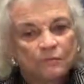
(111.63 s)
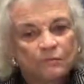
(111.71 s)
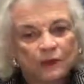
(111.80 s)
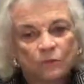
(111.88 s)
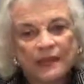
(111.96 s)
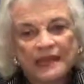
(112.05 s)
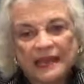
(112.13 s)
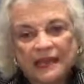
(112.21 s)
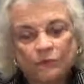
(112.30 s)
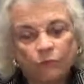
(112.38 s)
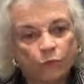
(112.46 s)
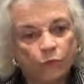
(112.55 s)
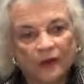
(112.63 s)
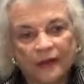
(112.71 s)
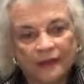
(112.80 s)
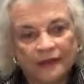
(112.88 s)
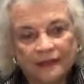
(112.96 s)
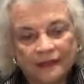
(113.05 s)
But we had
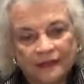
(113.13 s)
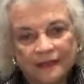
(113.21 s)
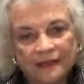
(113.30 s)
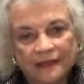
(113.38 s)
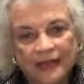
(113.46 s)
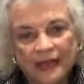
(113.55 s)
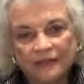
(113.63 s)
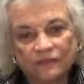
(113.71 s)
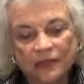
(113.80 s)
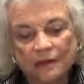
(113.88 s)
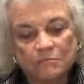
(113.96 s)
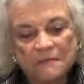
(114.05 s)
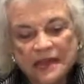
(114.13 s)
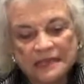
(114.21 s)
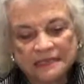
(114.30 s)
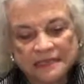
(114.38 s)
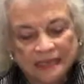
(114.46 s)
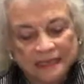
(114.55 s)
one kind of
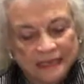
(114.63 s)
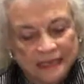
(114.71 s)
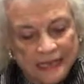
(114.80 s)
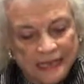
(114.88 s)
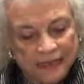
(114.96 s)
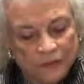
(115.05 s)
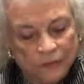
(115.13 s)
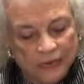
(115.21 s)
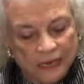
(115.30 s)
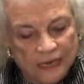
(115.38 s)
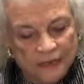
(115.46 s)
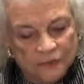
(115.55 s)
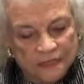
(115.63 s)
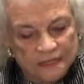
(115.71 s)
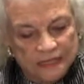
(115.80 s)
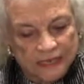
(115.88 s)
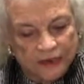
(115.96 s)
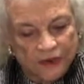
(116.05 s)
amazing day while I was
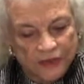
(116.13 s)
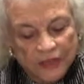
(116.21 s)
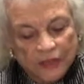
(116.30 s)
there.